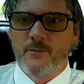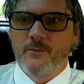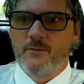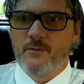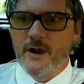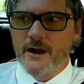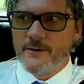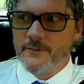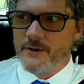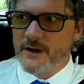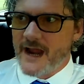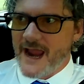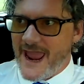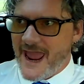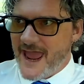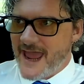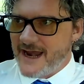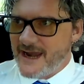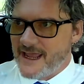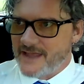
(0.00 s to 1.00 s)
where we're
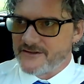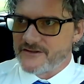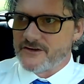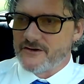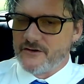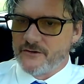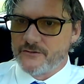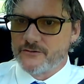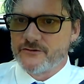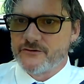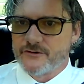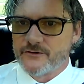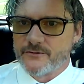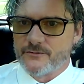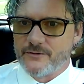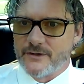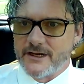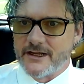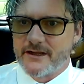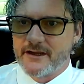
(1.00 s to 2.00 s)
at as a culture
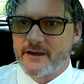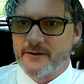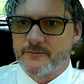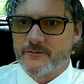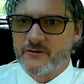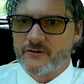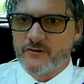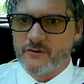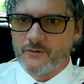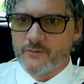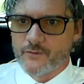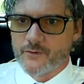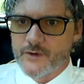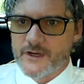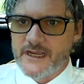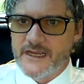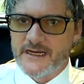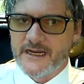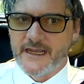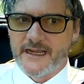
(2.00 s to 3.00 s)
when it comes to
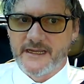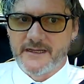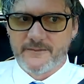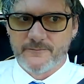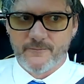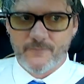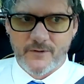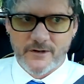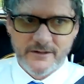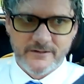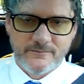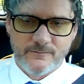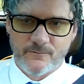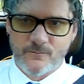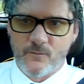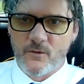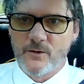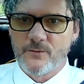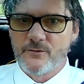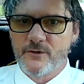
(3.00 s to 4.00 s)
reading and
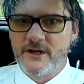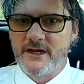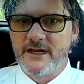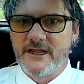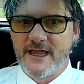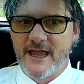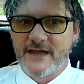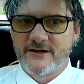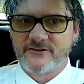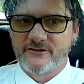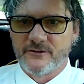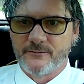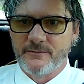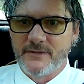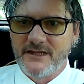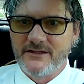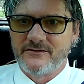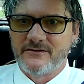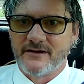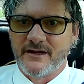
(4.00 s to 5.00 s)
what reading actually
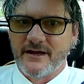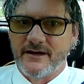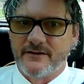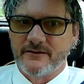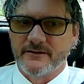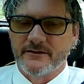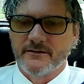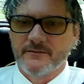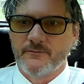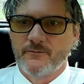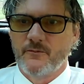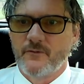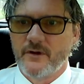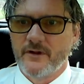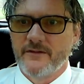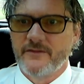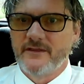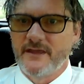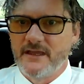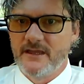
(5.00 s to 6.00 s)
means now. And one
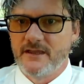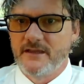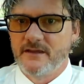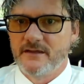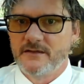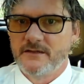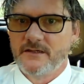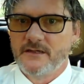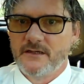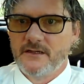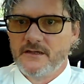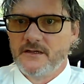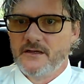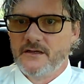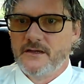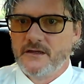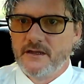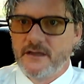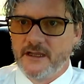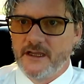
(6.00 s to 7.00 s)
of the
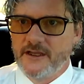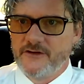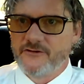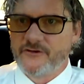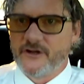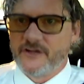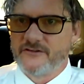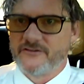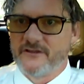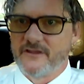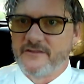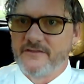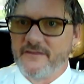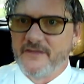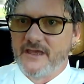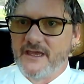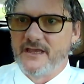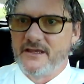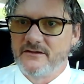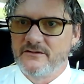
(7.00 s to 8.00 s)
interesting
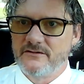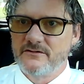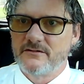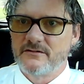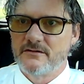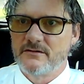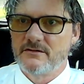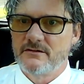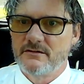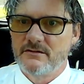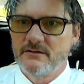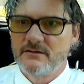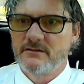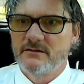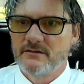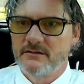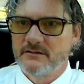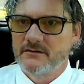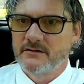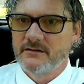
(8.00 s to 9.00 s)
things
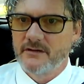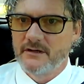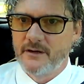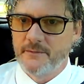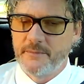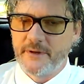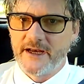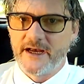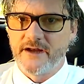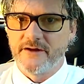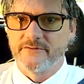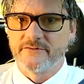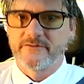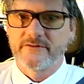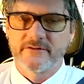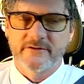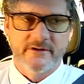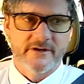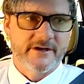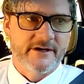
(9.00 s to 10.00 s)
about